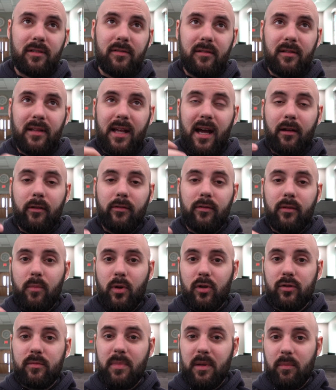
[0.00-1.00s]
to allow the
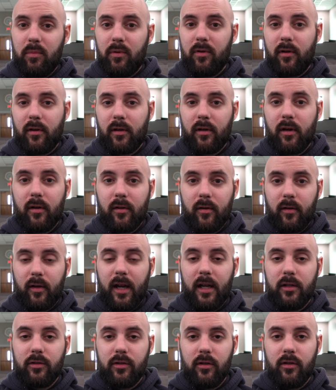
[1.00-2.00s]
most people in our
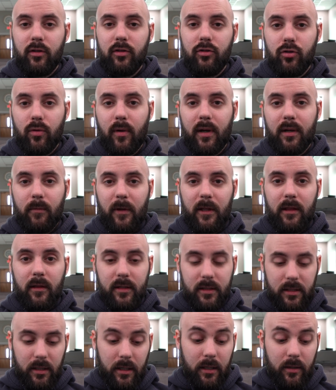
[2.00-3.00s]
congregation to join with
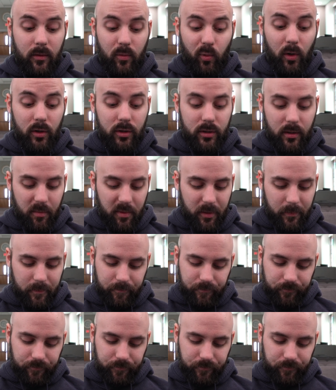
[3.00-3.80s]
us in worship.